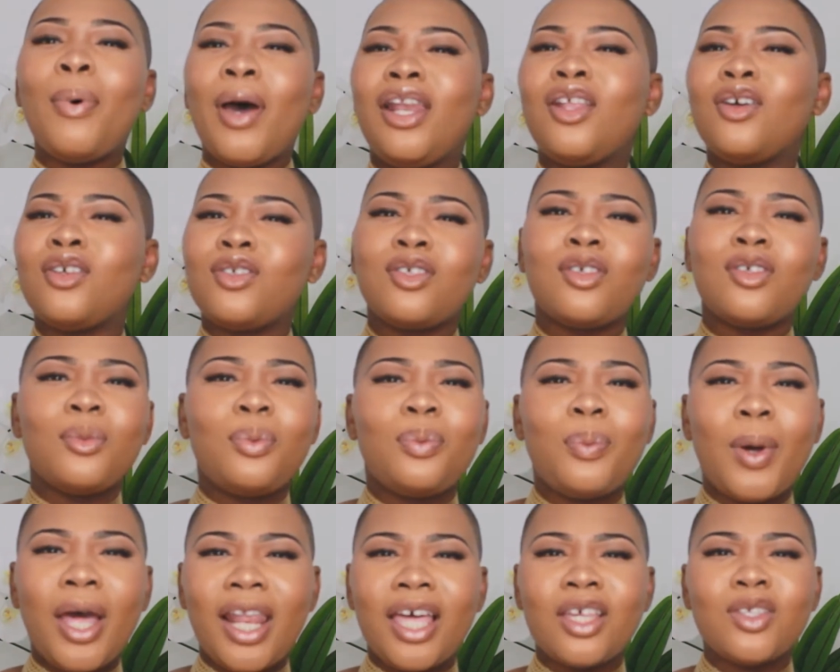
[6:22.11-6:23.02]

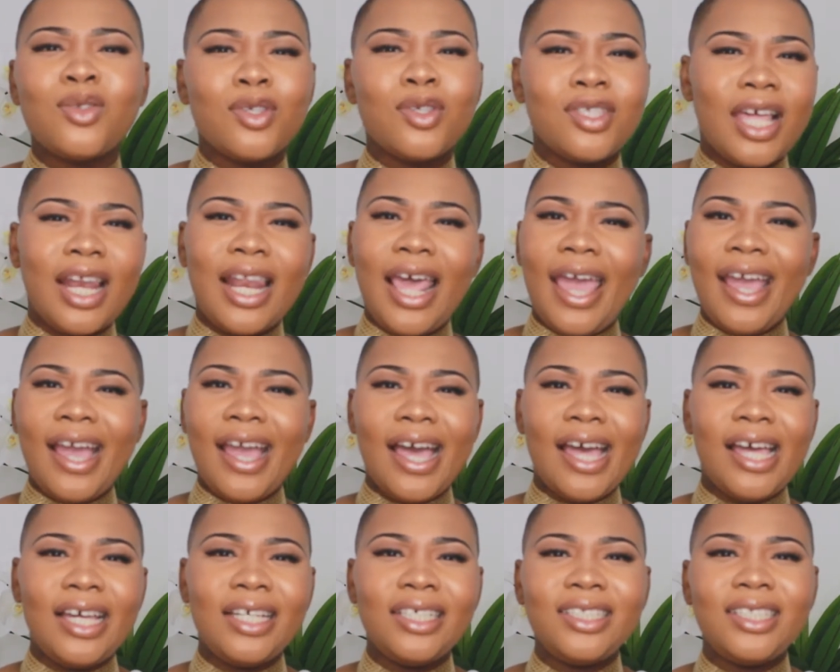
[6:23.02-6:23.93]
palazzos are like,
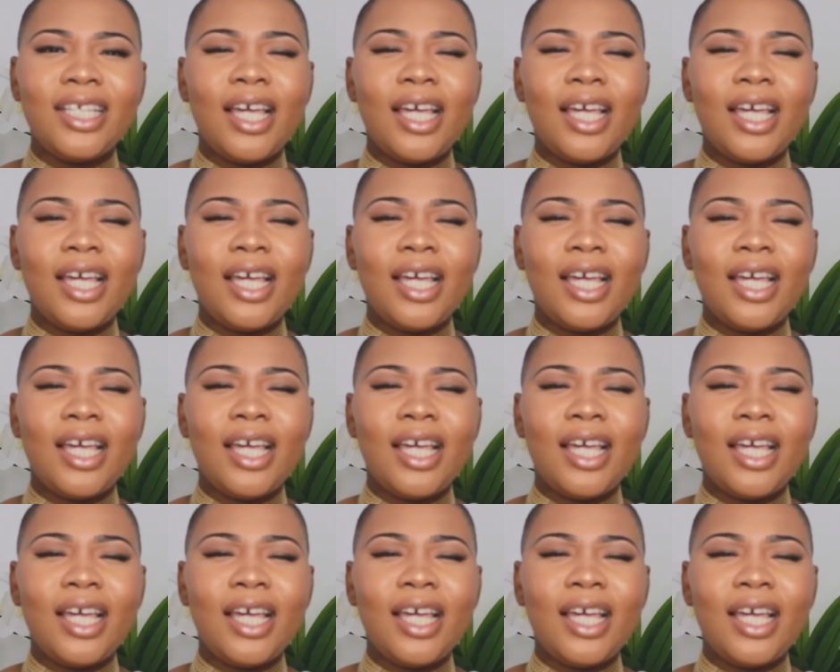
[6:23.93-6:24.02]
guys?